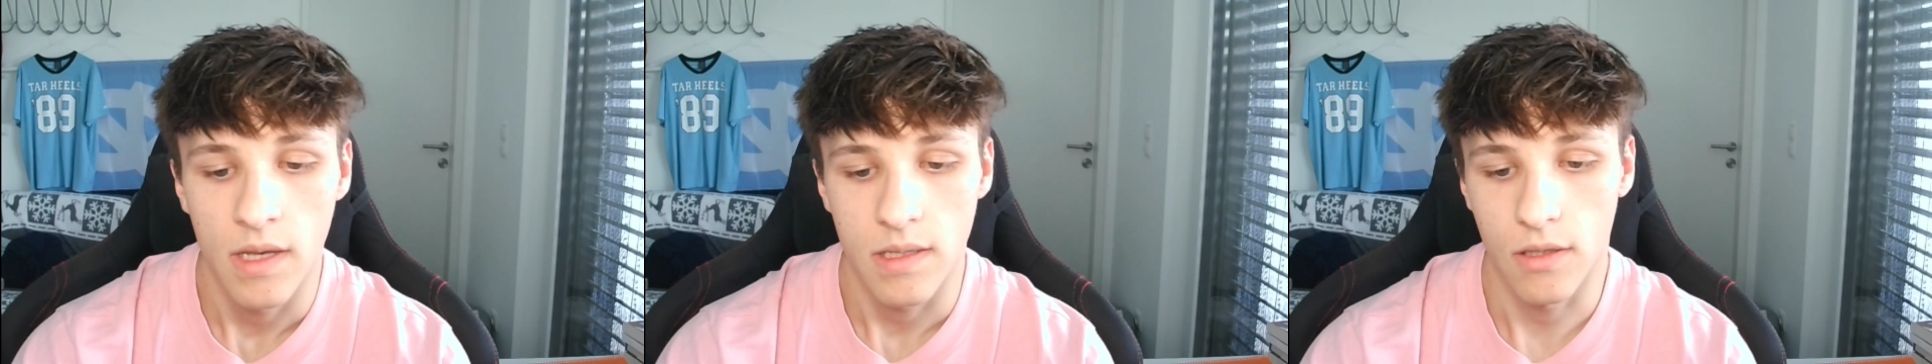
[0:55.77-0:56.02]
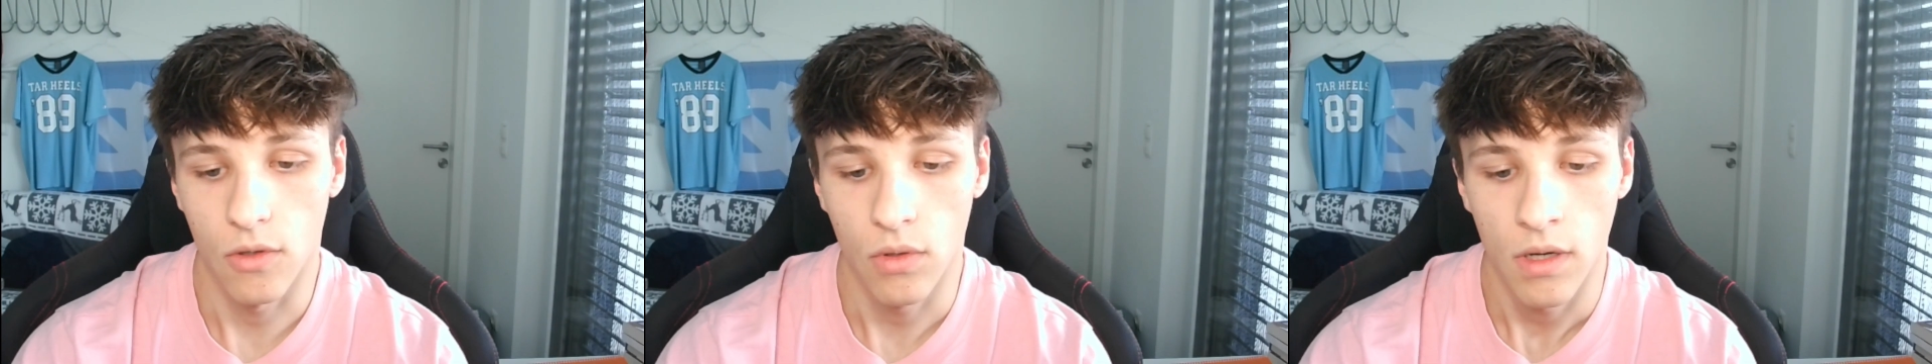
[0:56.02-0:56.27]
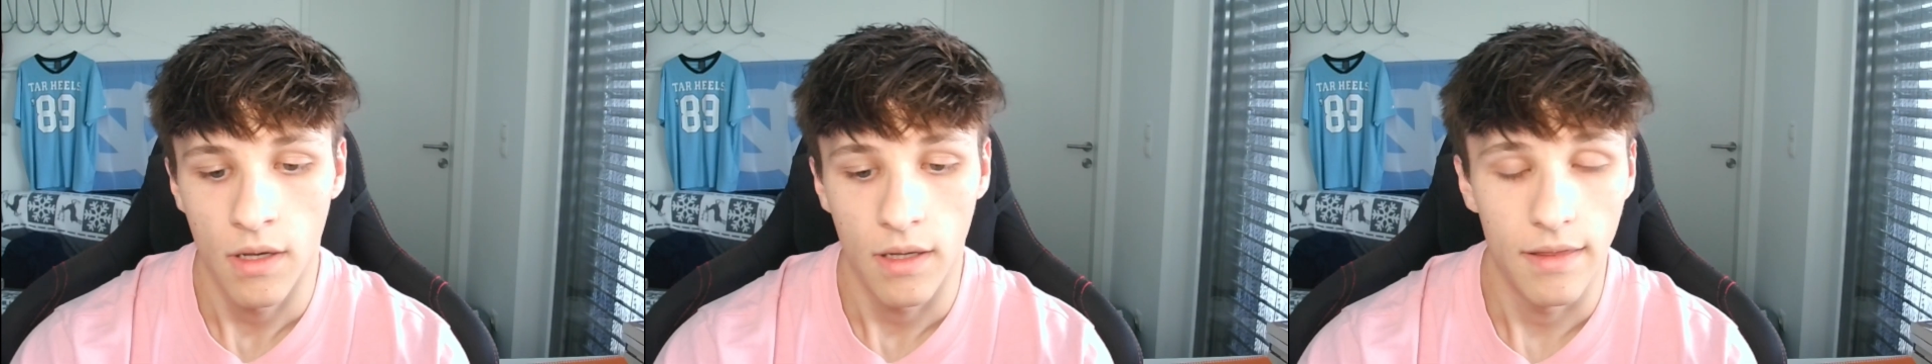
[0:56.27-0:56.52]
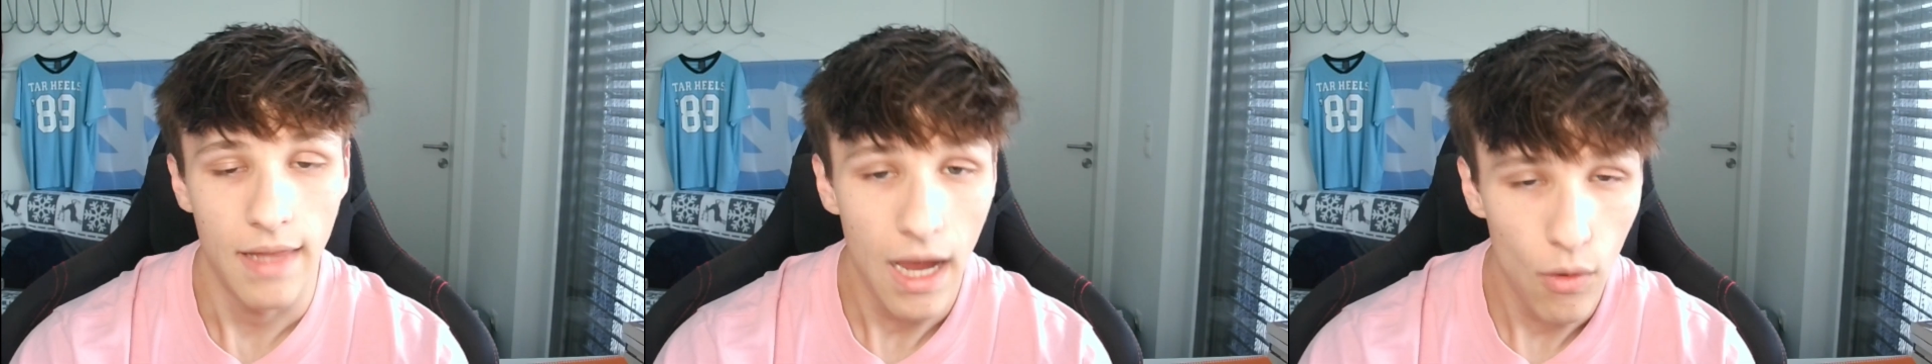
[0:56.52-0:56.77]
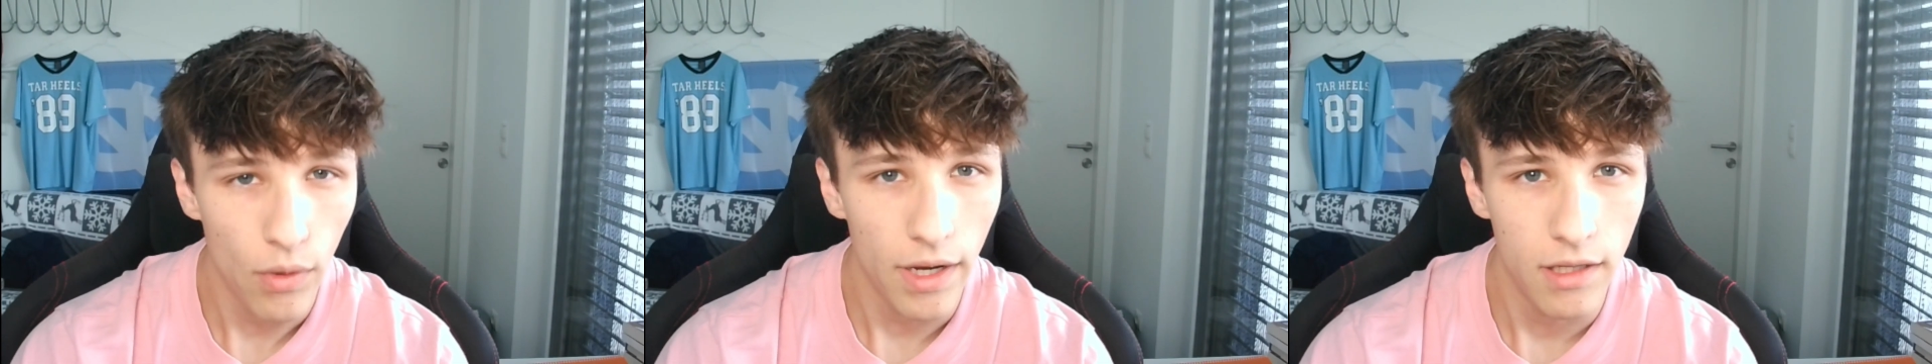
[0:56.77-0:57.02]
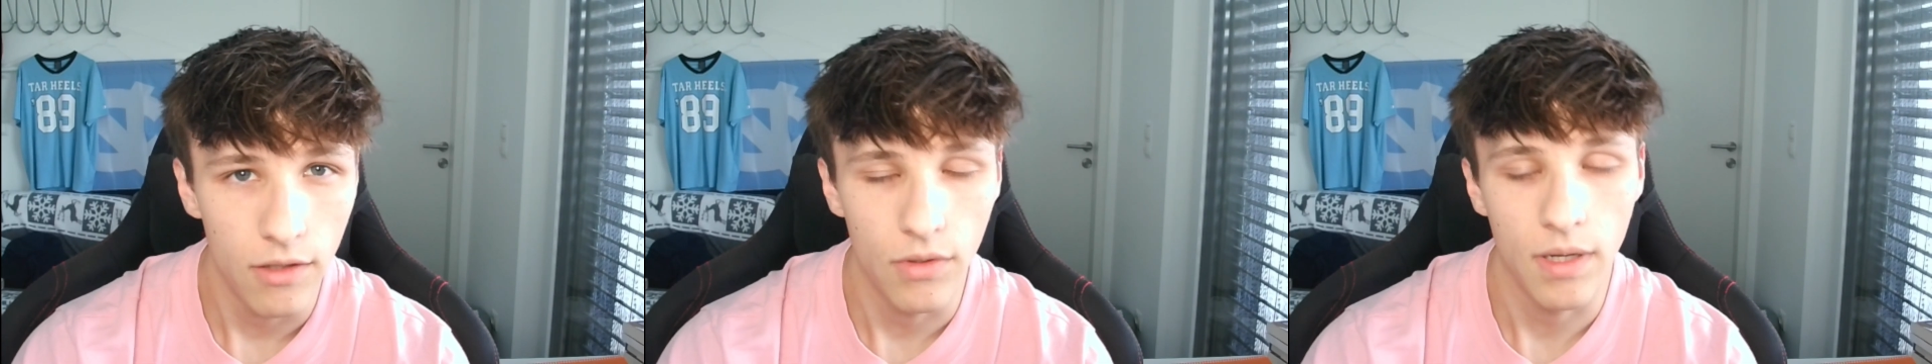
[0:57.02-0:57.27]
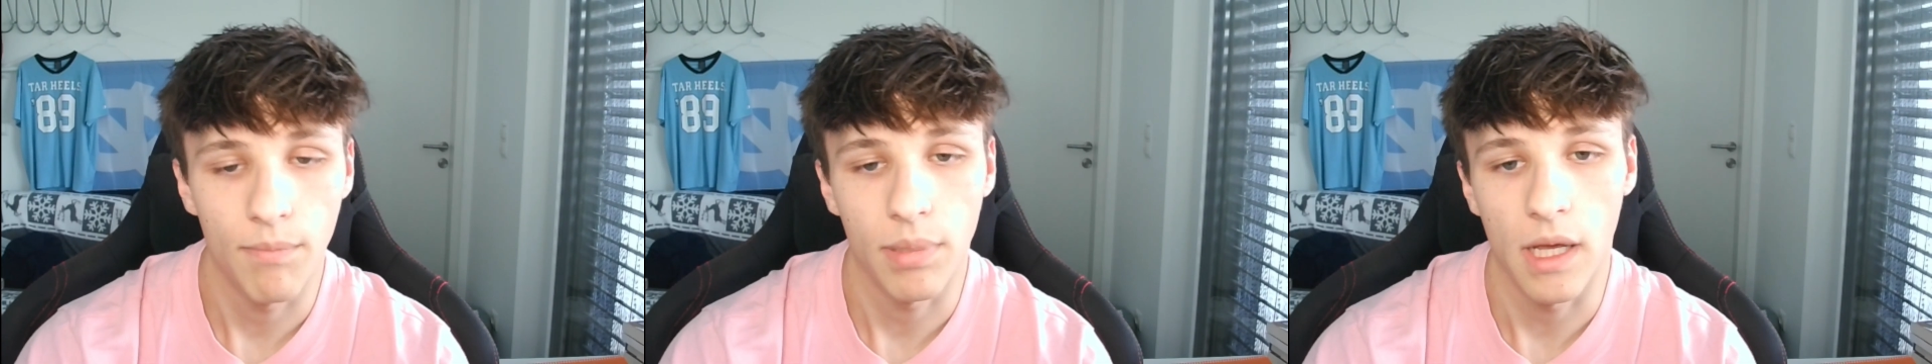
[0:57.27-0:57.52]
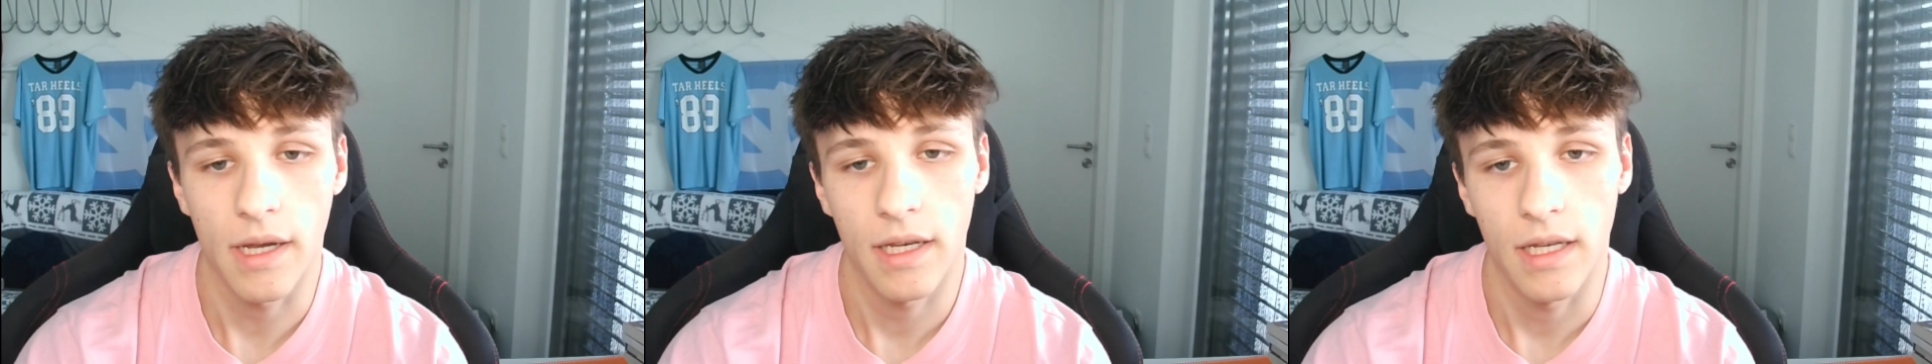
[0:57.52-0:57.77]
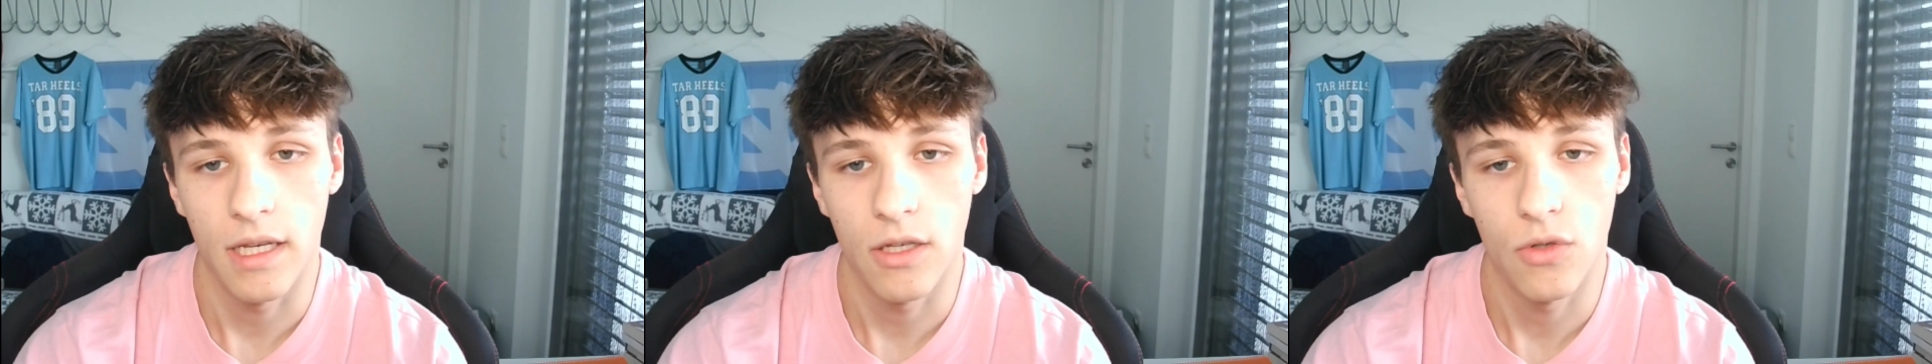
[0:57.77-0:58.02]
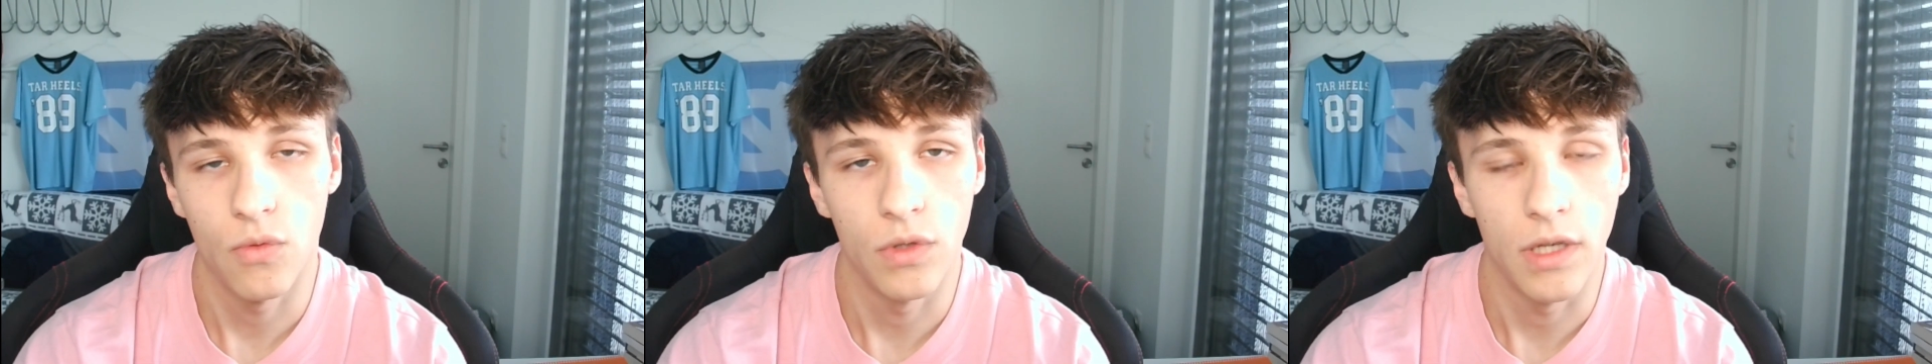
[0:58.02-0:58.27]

So that way you can plug it into